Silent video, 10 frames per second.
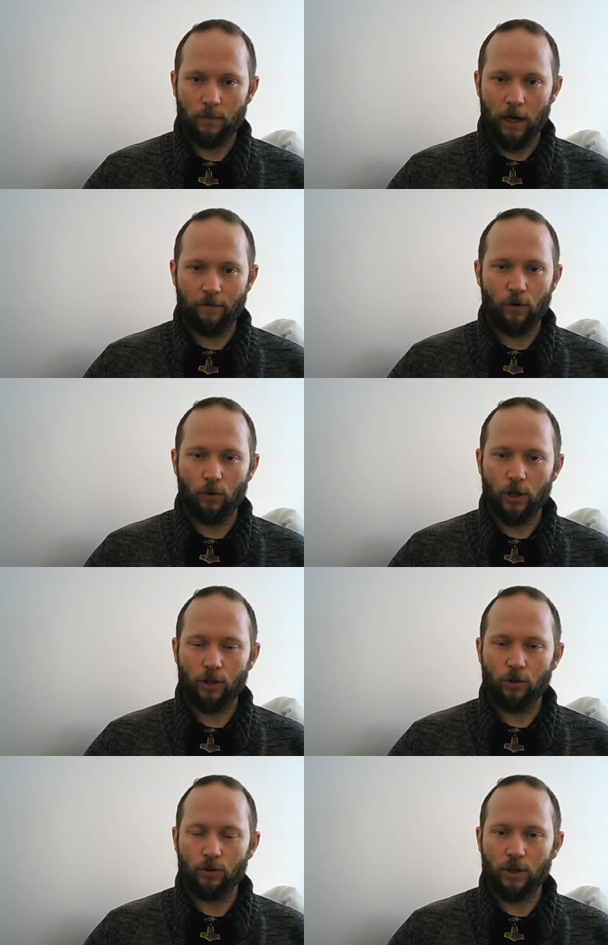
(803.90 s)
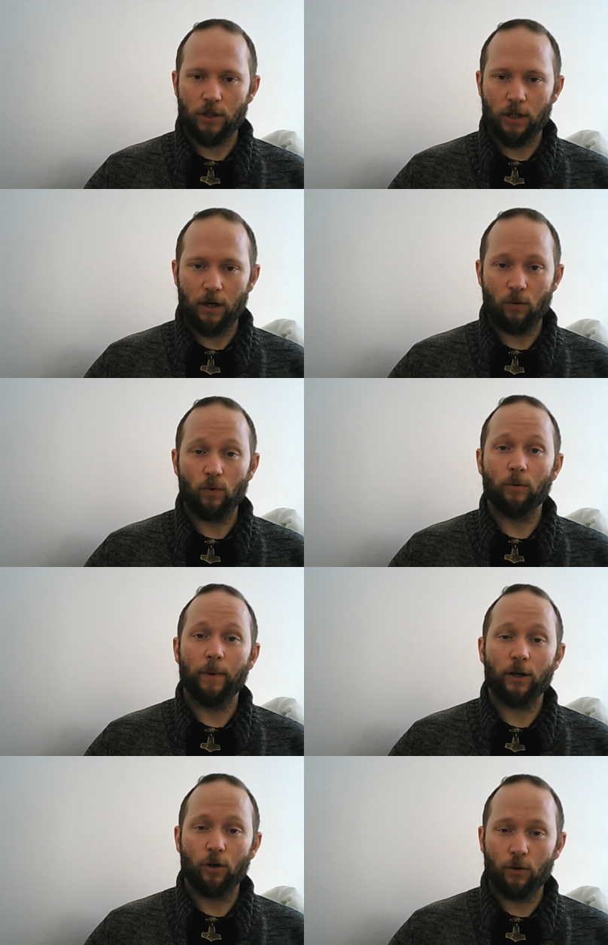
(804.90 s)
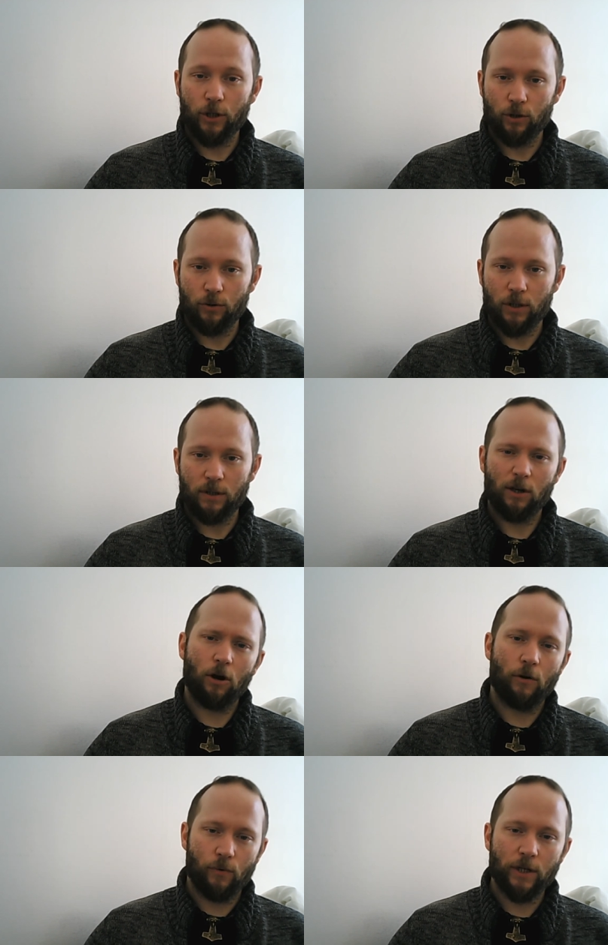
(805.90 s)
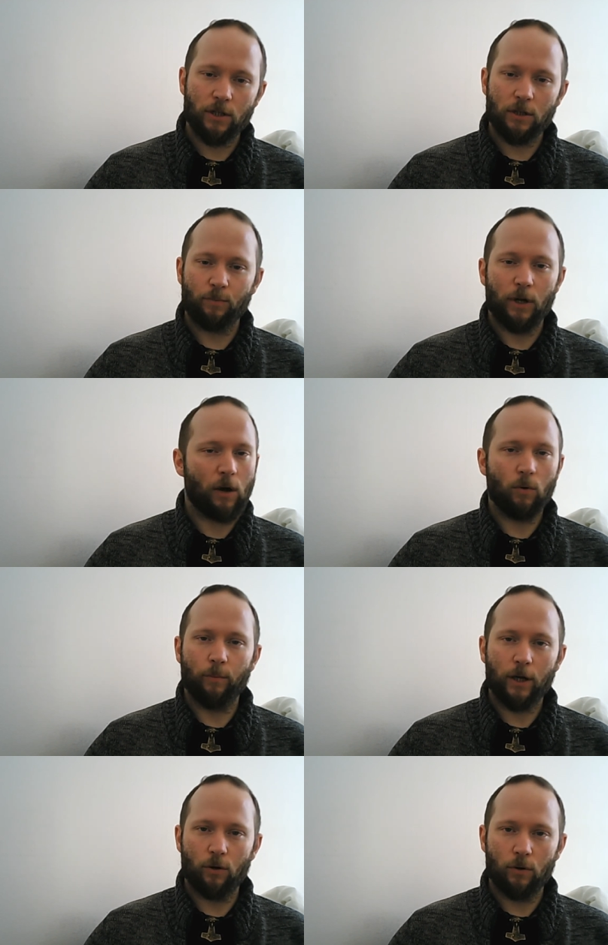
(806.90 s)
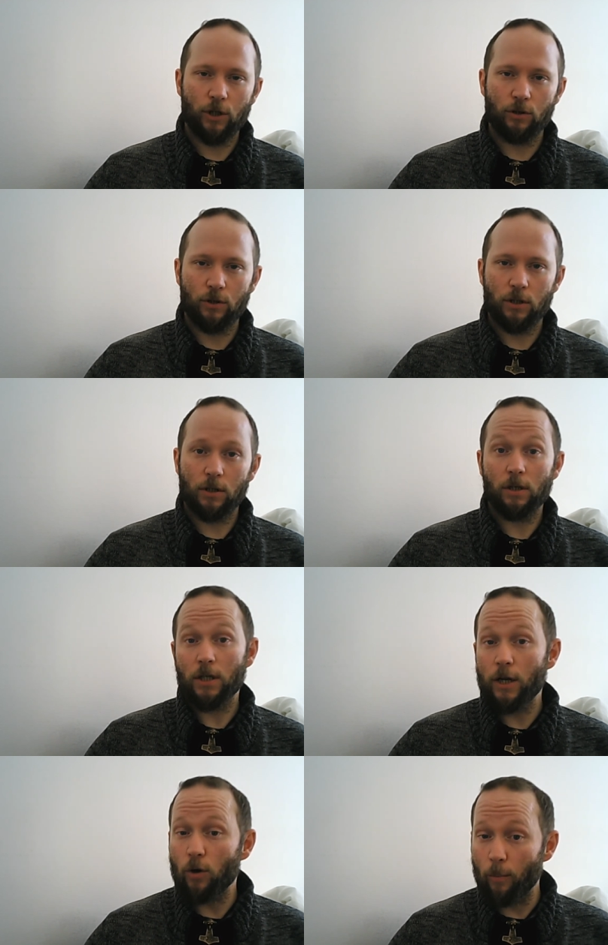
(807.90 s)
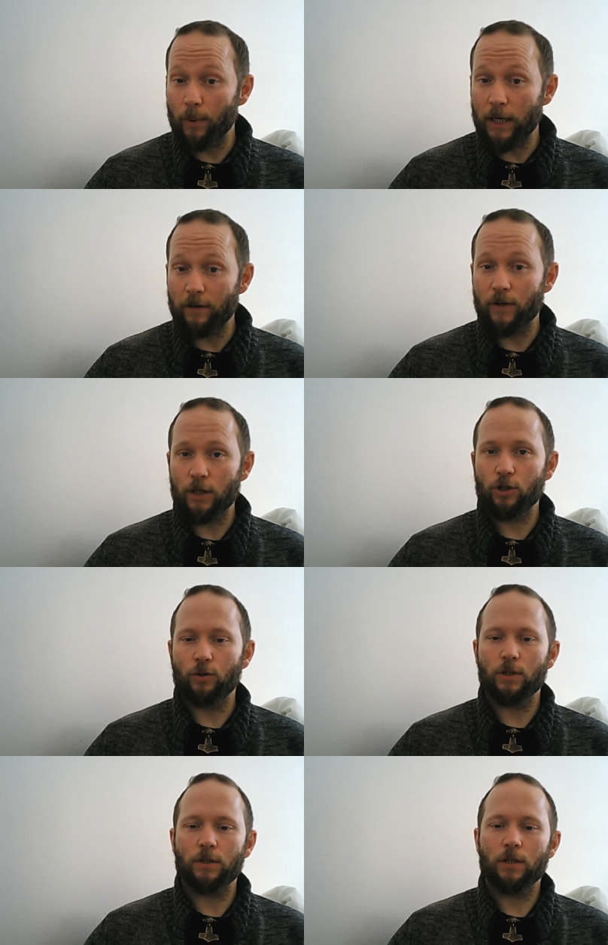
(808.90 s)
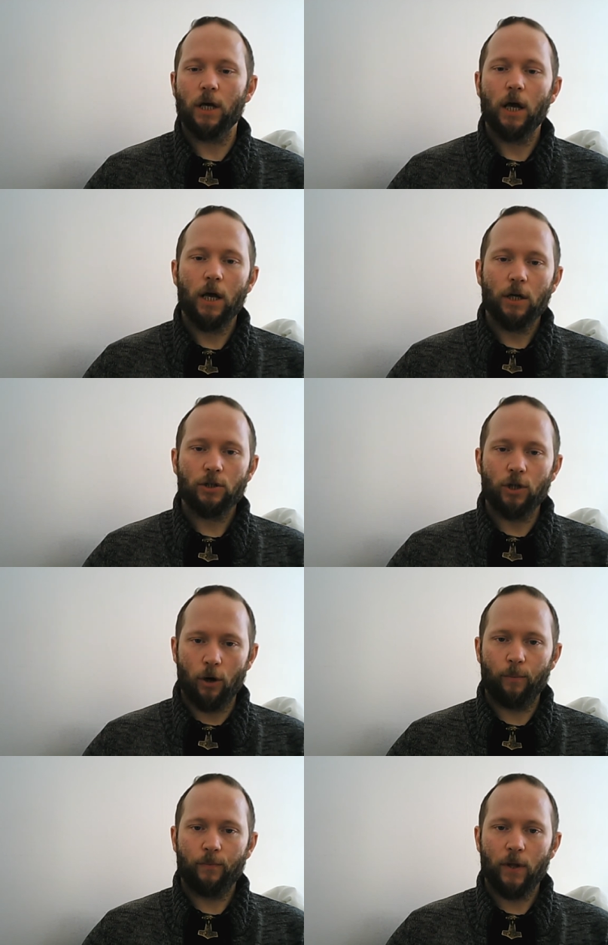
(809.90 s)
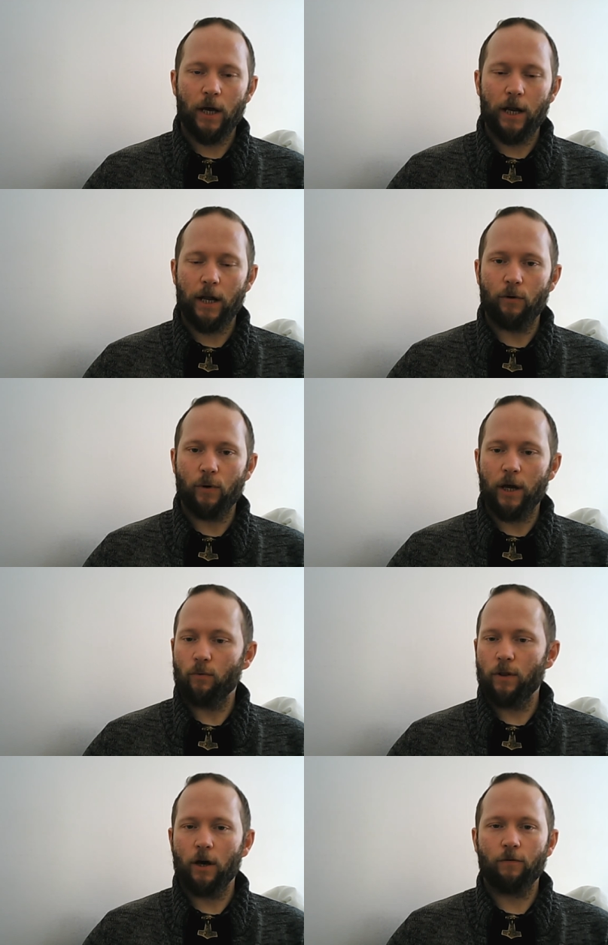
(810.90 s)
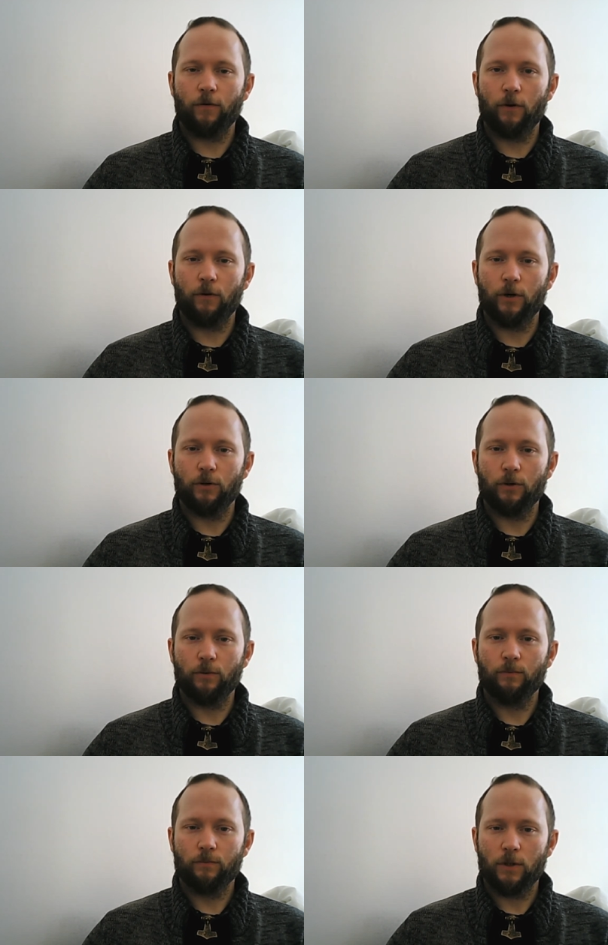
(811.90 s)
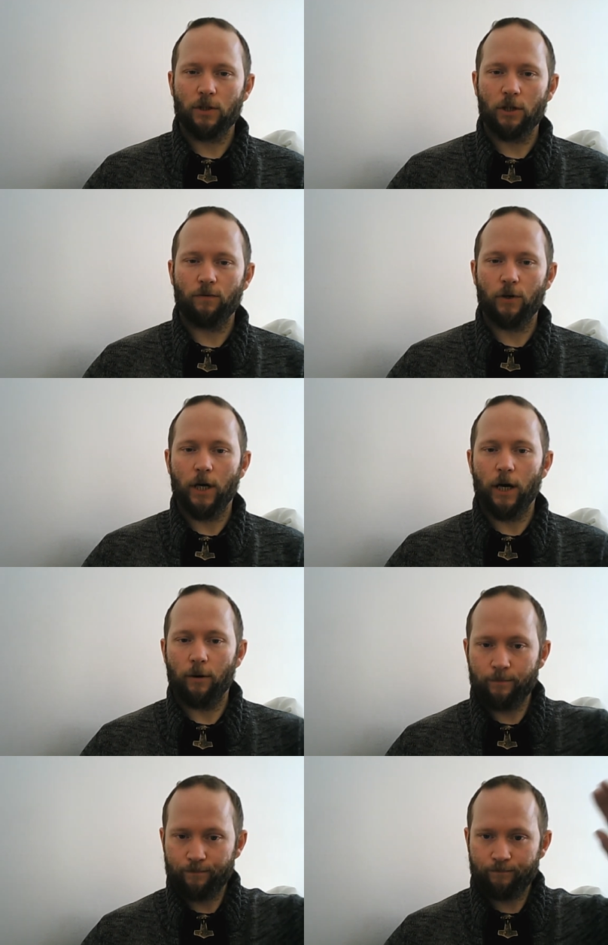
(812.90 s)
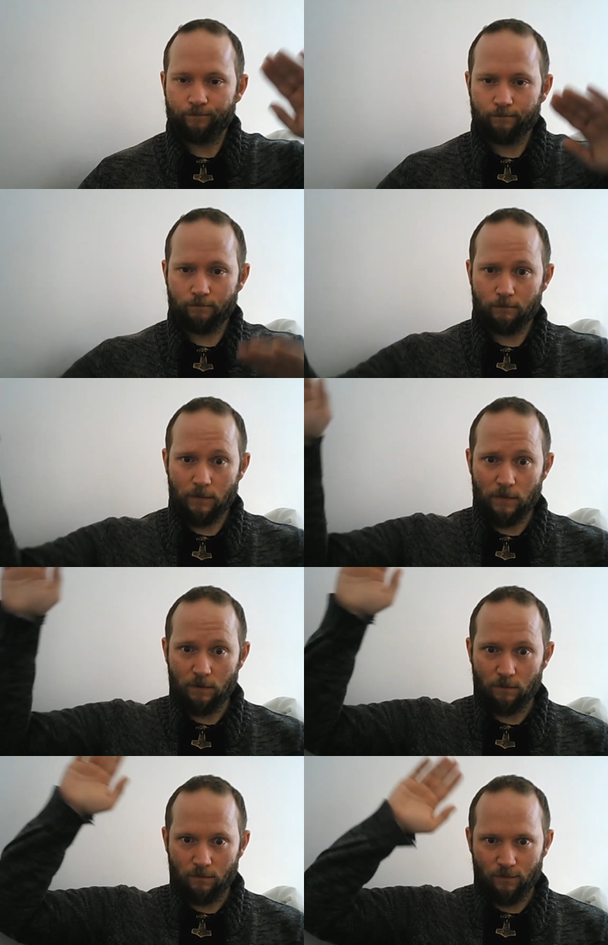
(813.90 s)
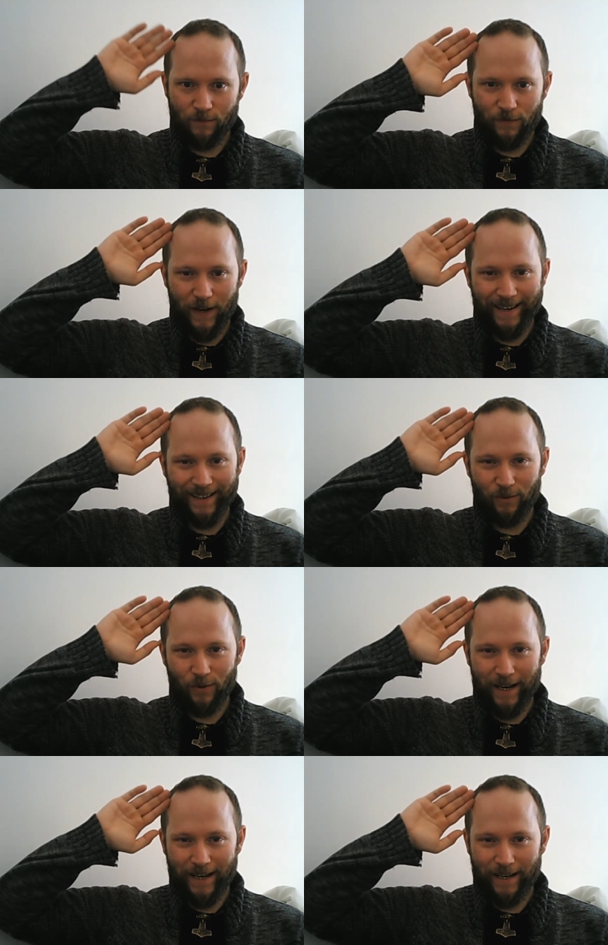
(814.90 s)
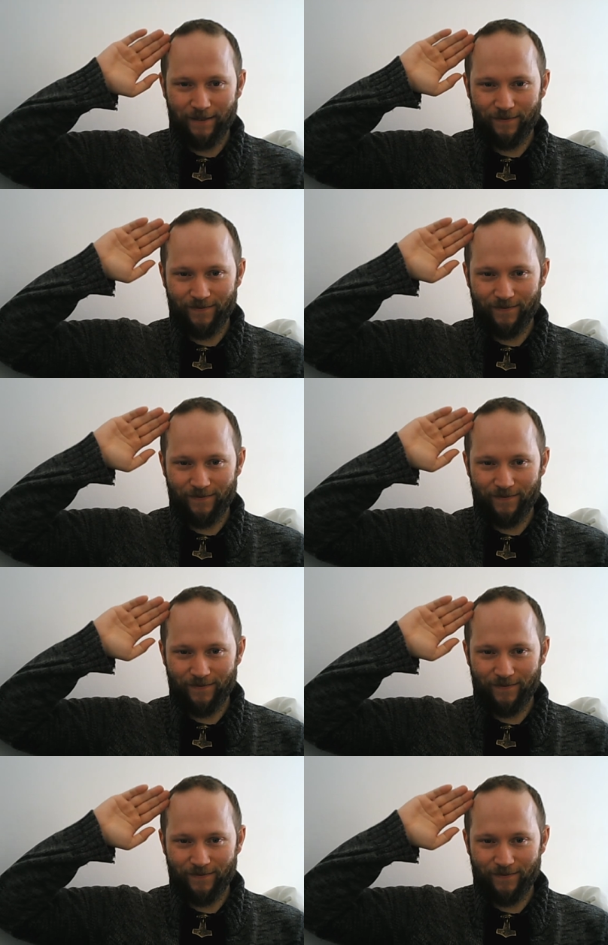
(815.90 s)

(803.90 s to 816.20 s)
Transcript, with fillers: I have no excuses, and I will make no excuses. There are reasons, but I will make no excuses because I don't believe in excuses. So, at any rate, without further ado, that's it for now. Finding the right hand.